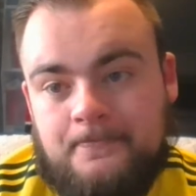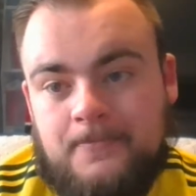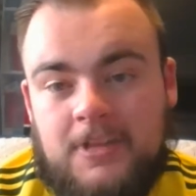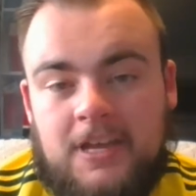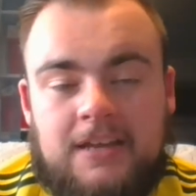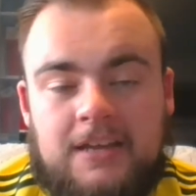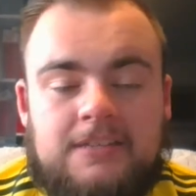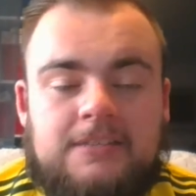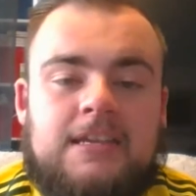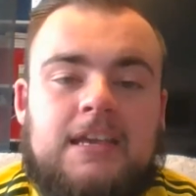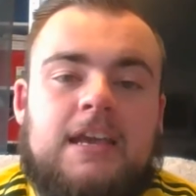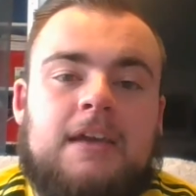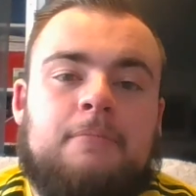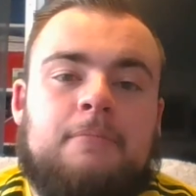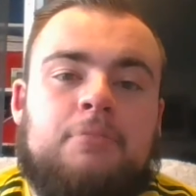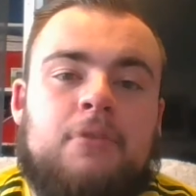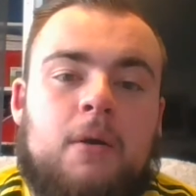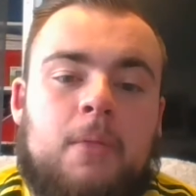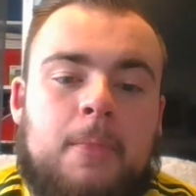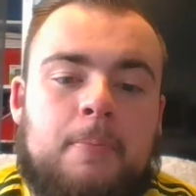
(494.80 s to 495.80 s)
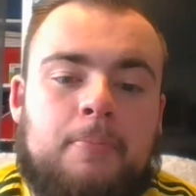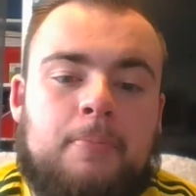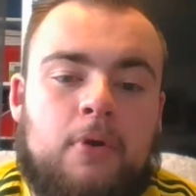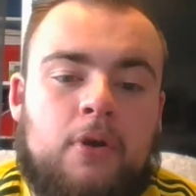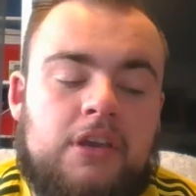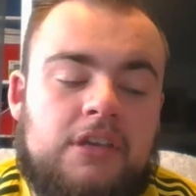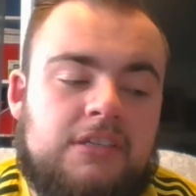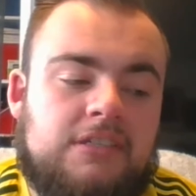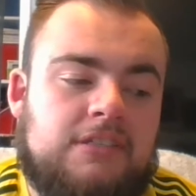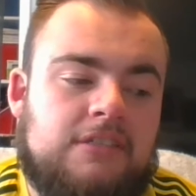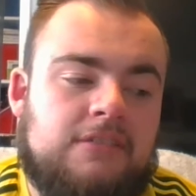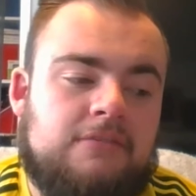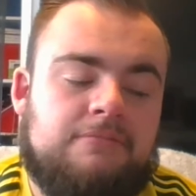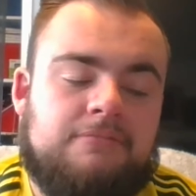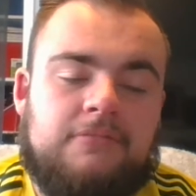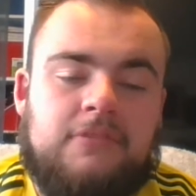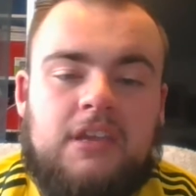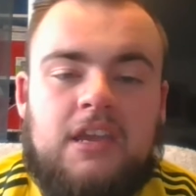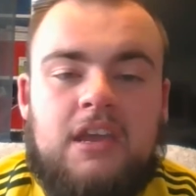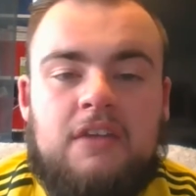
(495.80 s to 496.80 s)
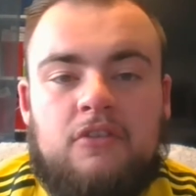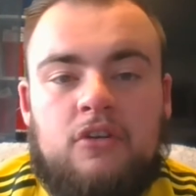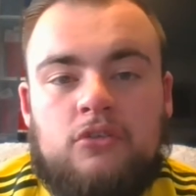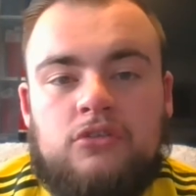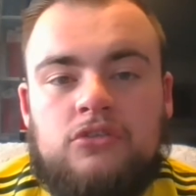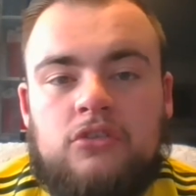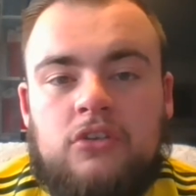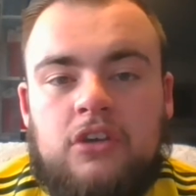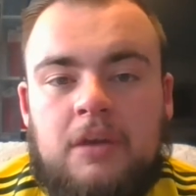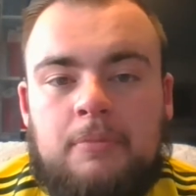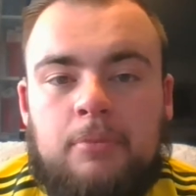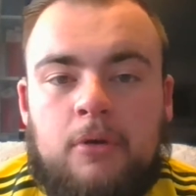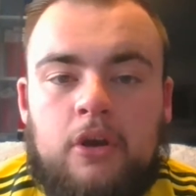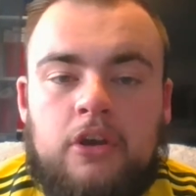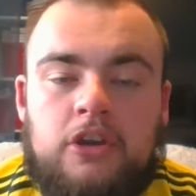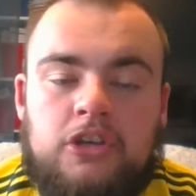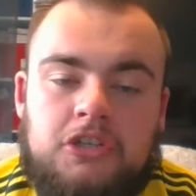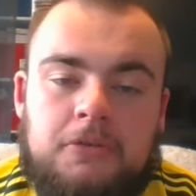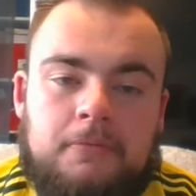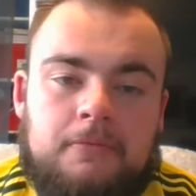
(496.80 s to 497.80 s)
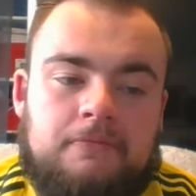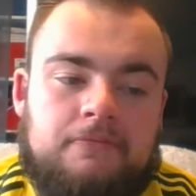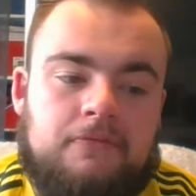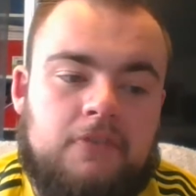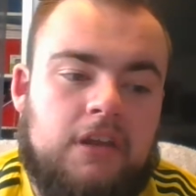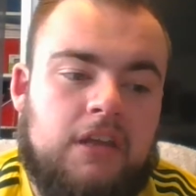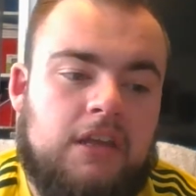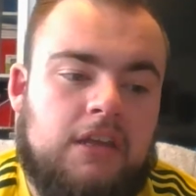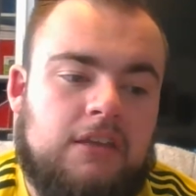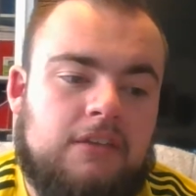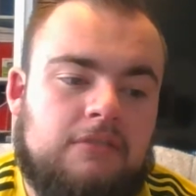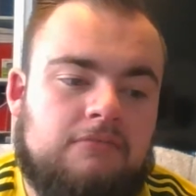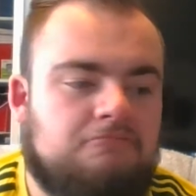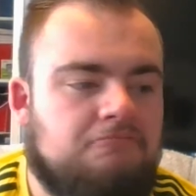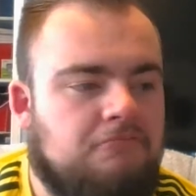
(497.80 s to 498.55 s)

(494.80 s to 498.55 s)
like I say, I'm proud of the boys. Even though it's only a point, it should have been three.